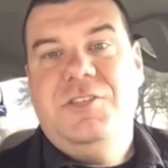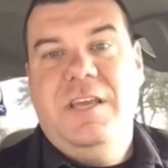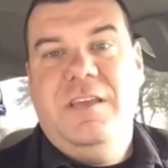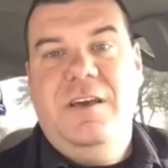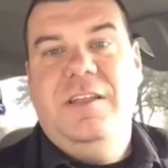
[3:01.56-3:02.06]

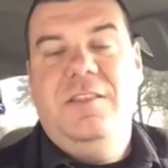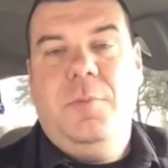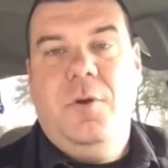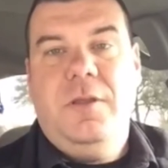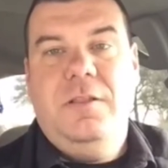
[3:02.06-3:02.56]
that gun in the
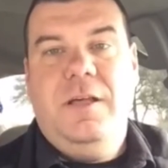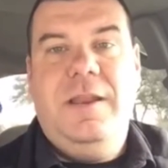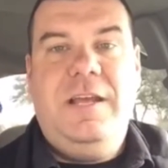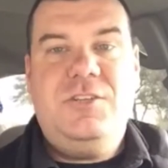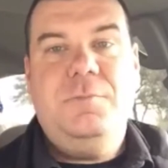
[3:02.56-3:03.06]
parking
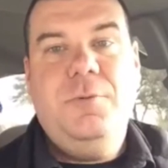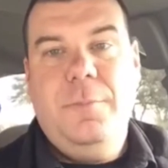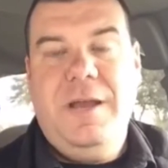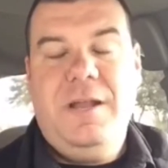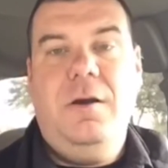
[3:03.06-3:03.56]
lot and actually put
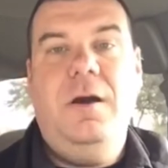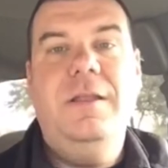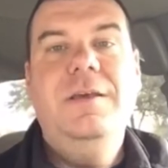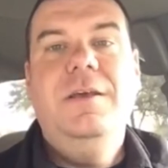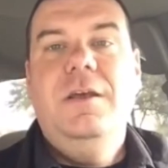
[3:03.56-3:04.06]
it back
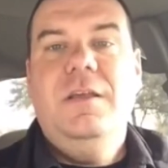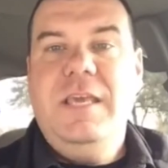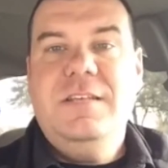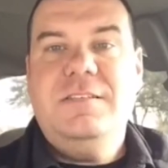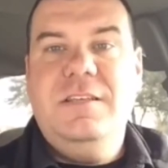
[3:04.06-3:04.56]
on?
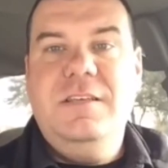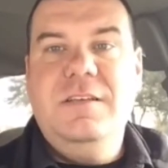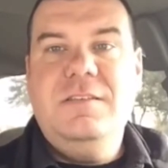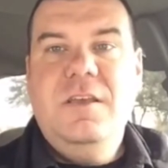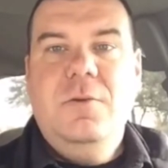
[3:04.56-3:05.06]
Yes, it
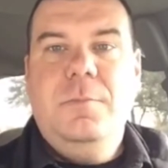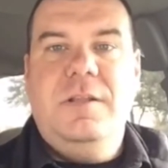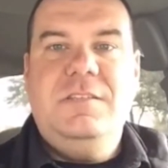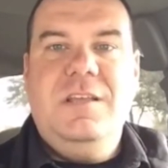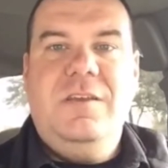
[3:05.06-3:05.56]
is.
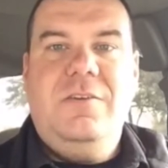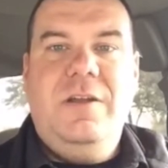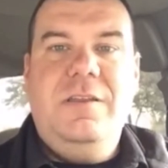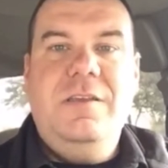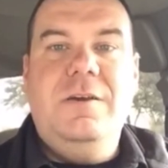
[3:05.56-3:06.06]
But is that a good
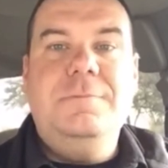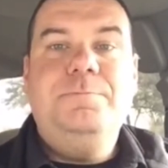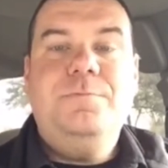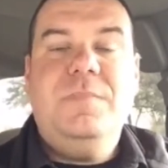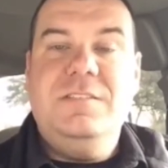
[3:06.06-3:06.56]
idea?
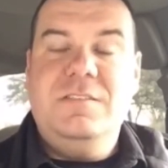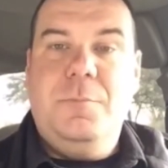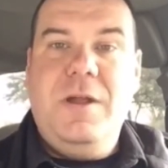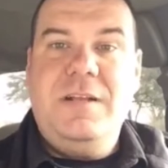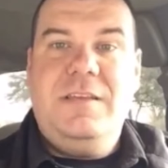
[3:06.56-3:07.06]
This is the
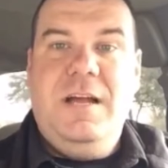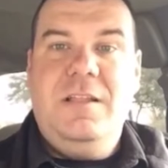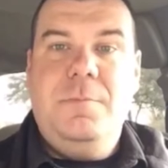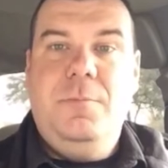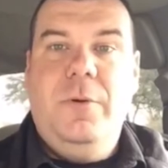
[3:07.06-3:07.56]

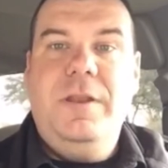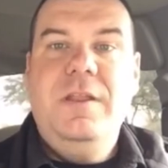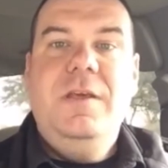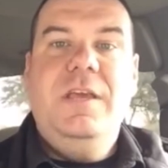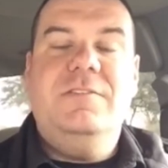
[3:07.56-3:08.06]
practicality point.
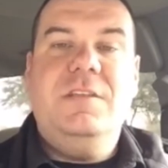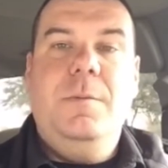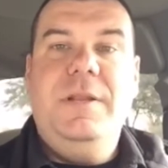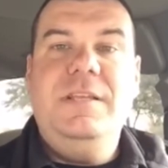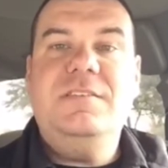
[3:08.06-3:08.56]
If
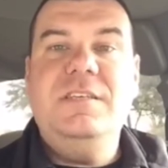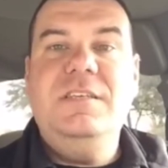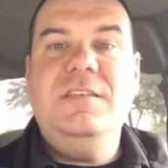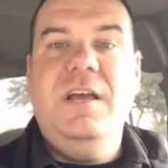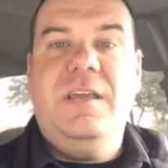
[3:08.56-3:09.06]
somebody
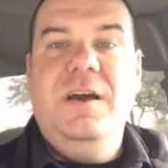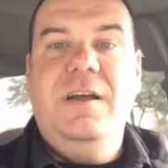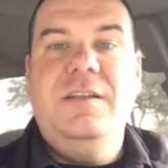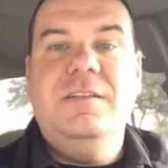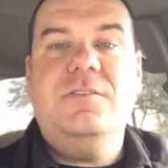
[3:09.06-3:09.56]
sees a
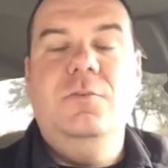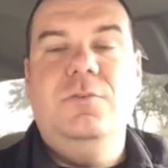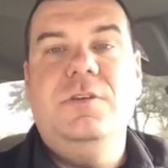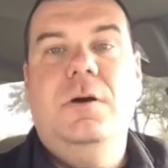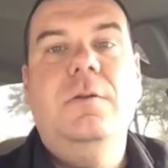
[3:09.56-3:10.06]
gun in a
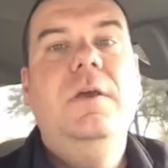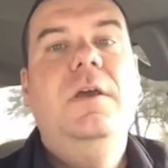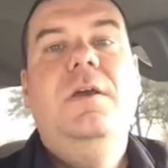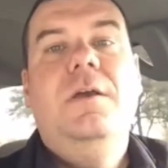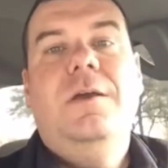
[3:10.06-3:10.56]
school zone,
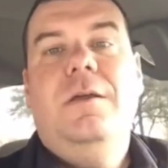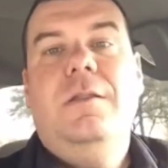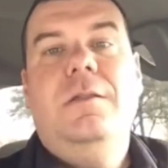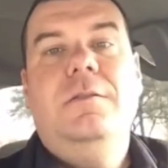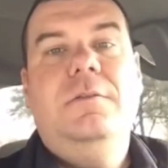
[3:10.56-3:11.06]

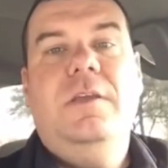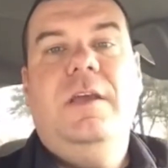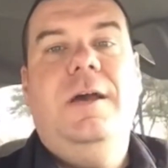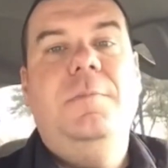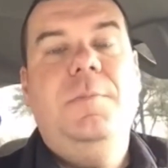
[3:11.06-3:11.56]

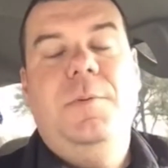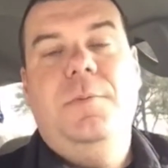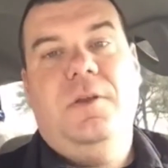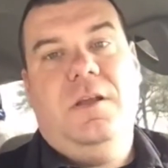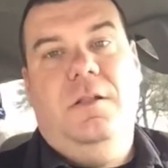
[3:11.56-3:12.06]
how many
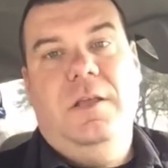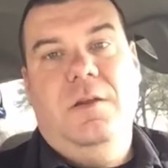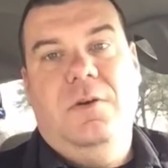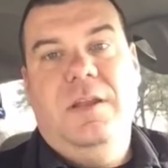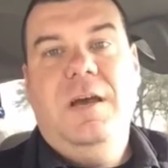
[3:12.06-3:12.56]
people are going to call
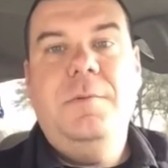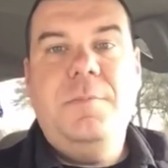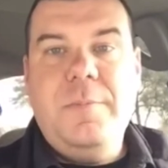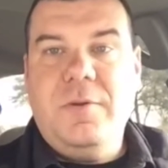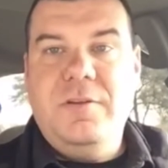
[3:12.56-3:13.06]
911? How
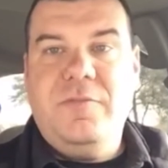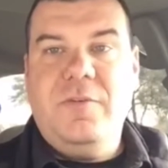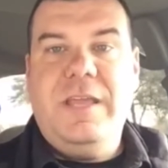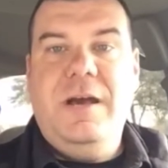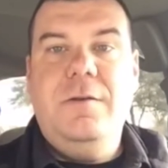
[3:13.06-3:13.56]
many people are going to
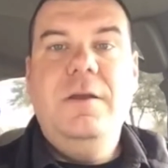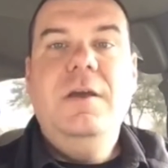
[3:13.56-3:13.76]
freak out?